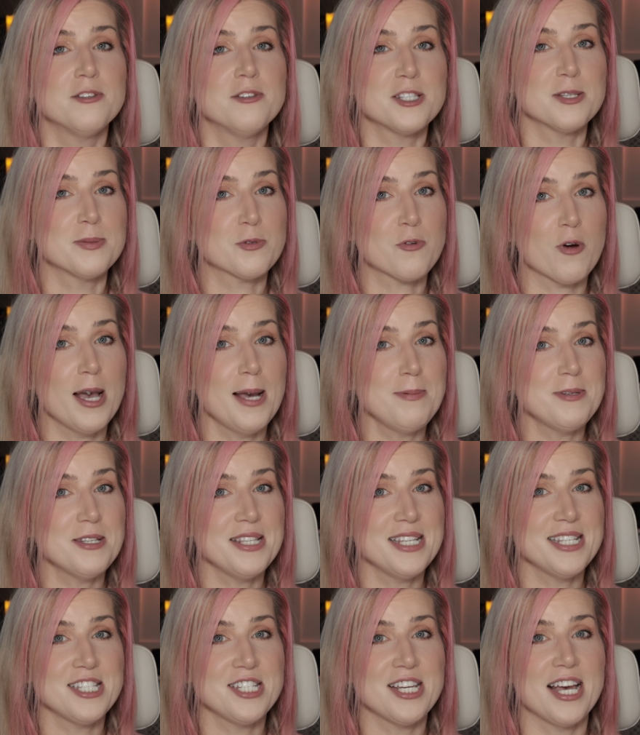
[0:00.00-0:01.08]
subscribe to
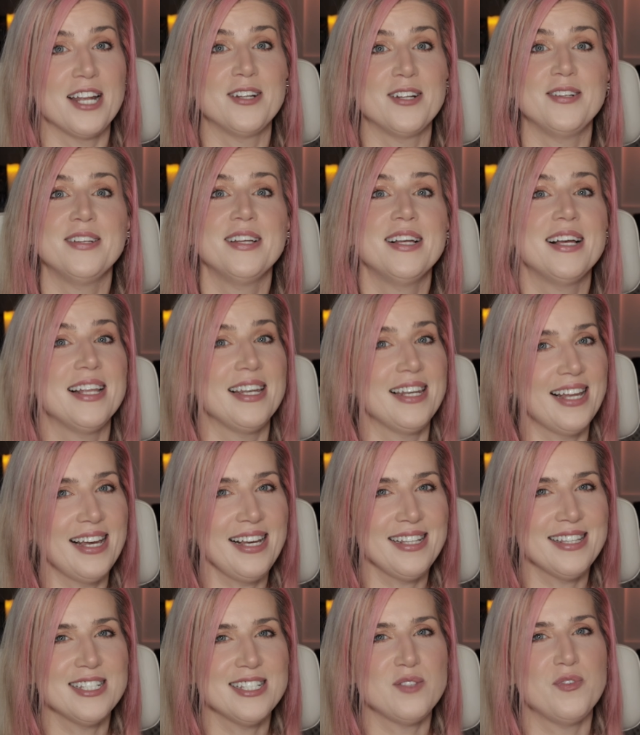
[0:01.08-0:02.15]
this channel,
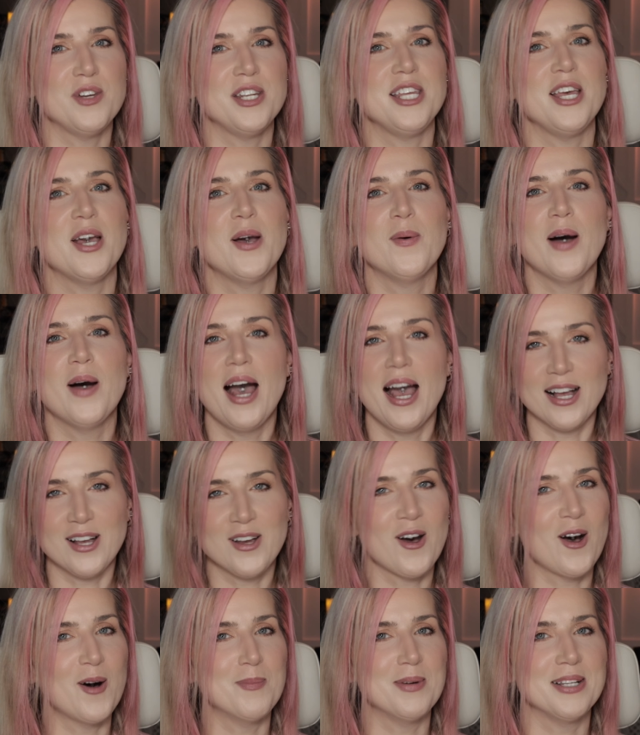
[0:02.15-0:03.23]
like this video and
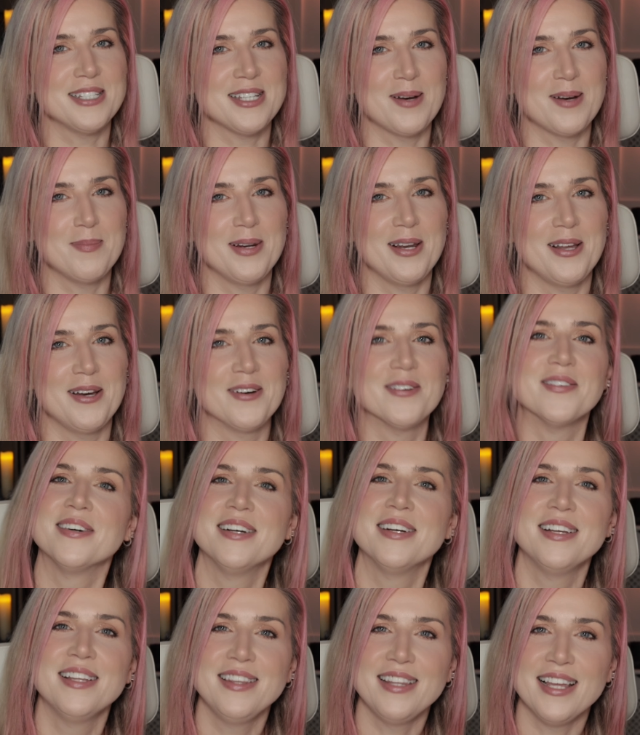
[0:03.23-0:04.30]
comment down below.
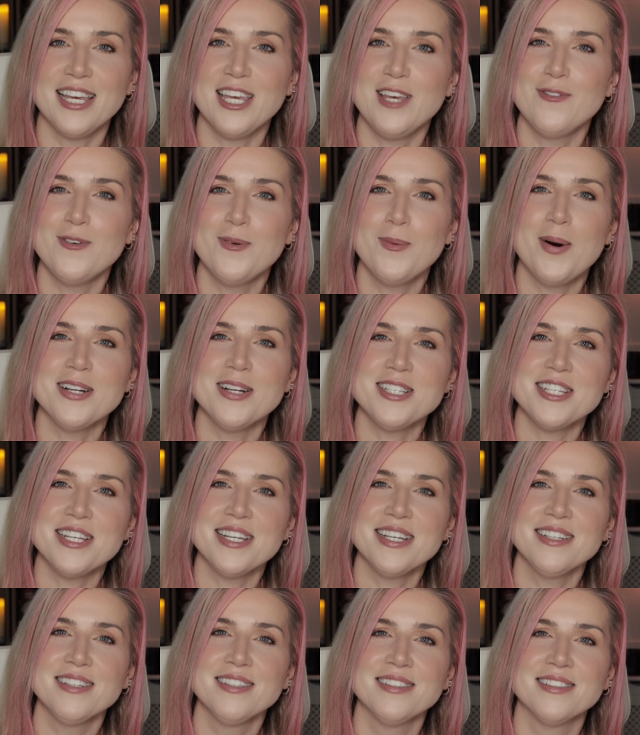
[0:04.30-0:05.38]
Thank you for
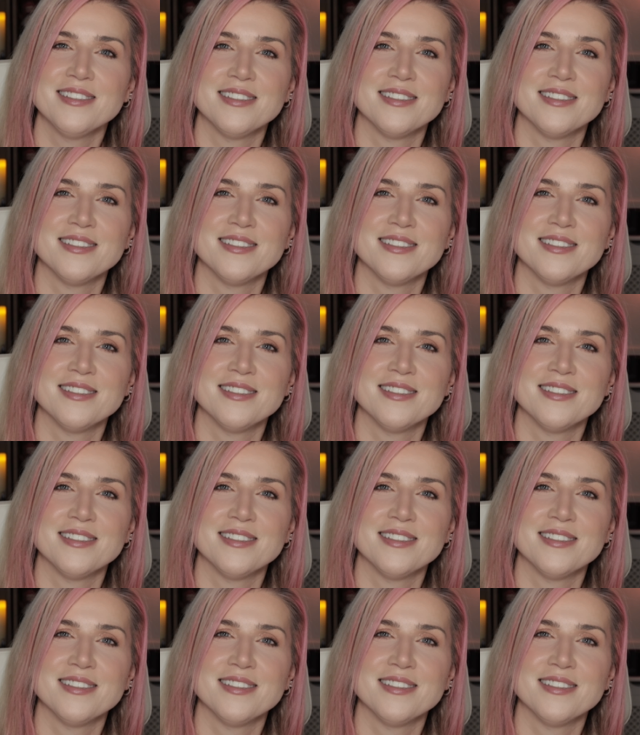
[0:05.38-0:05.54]
watching.